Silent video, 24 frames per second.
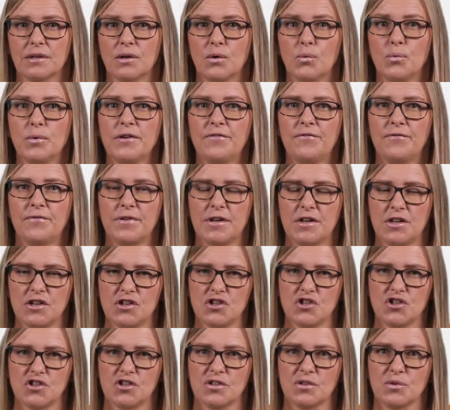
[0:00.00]
"We
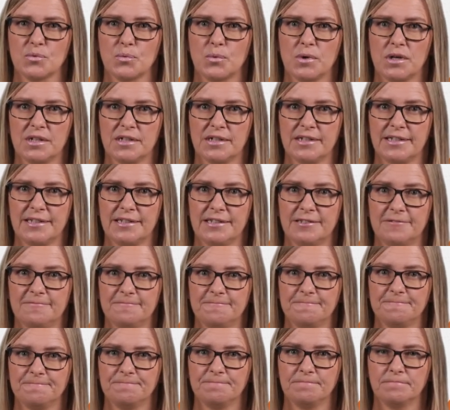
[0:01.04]
finished the wine.
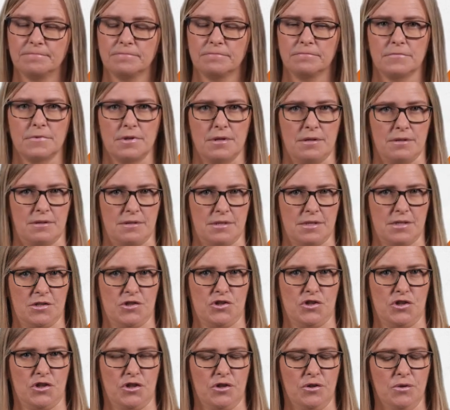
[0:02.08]
Did
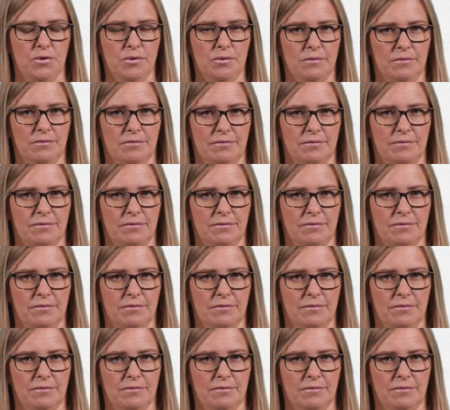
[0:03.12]
you?"